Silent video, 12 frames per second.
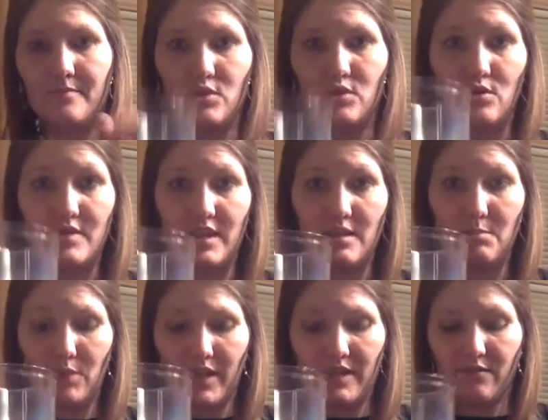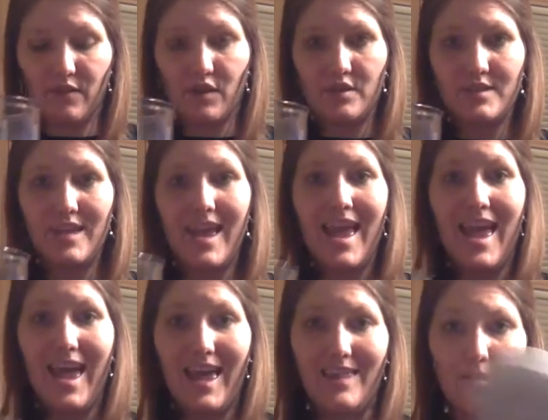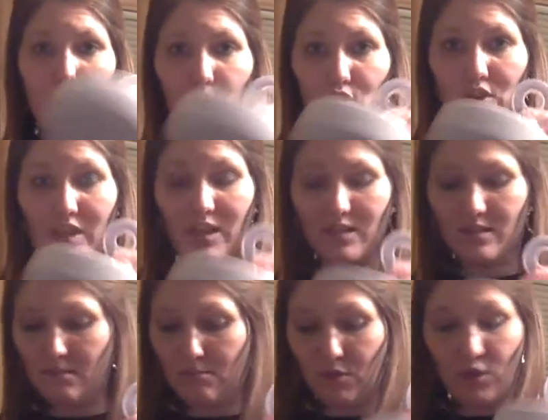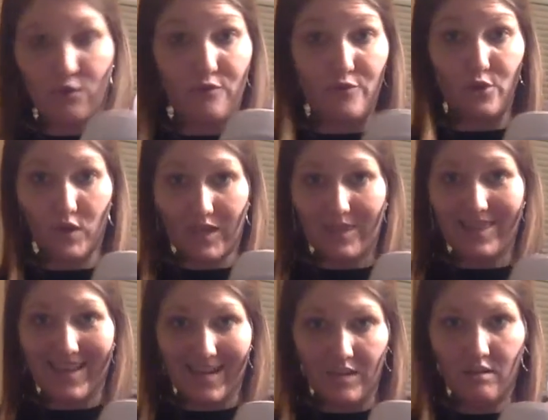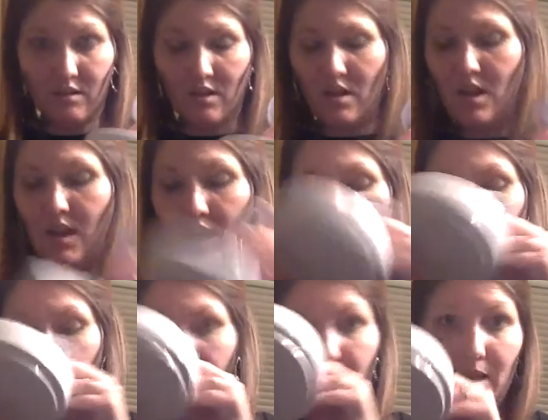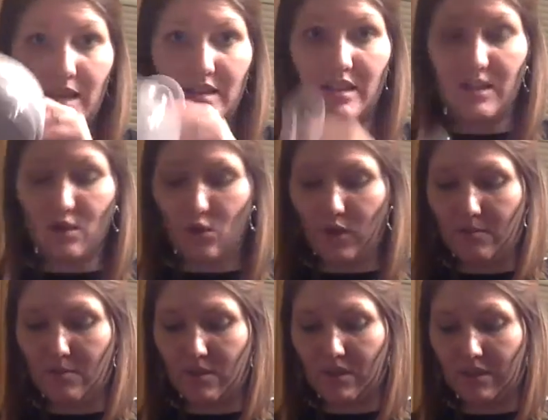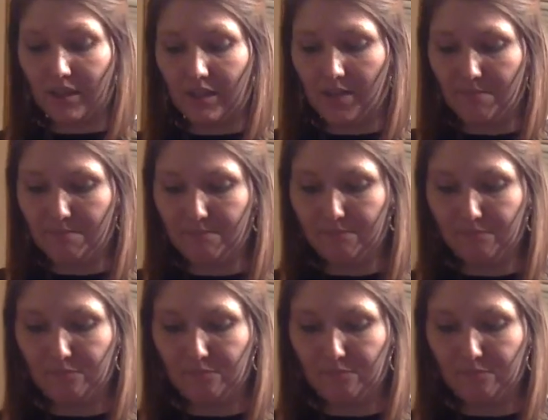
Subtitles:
So you set the blade in first, and then put your lid on, put your food in there, and then go ahead and put the lid on.